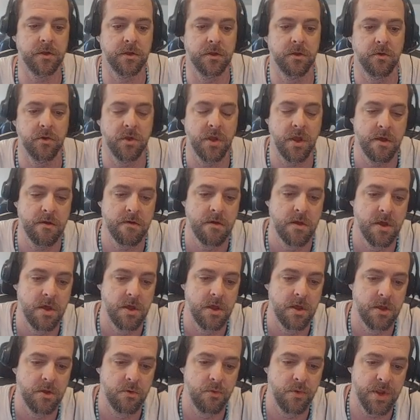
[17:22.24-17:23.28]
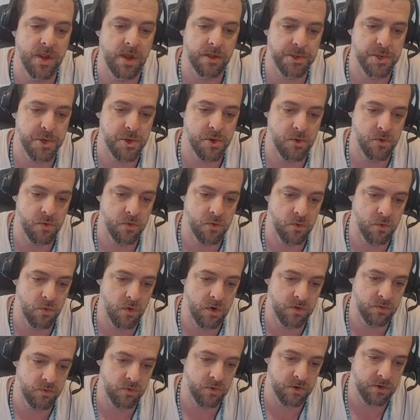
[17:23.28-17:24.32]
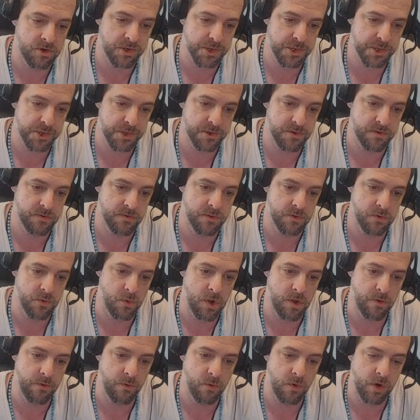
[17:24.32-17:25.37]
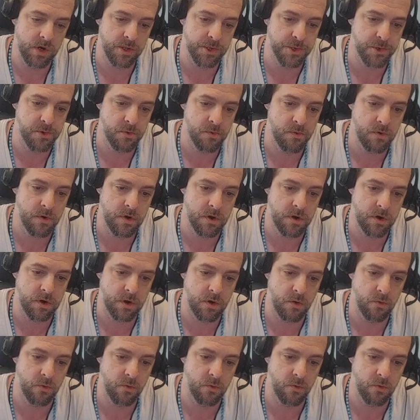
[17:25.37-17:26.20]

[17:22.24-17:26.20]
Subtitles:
Okay? We got two. One works the way we want it to work.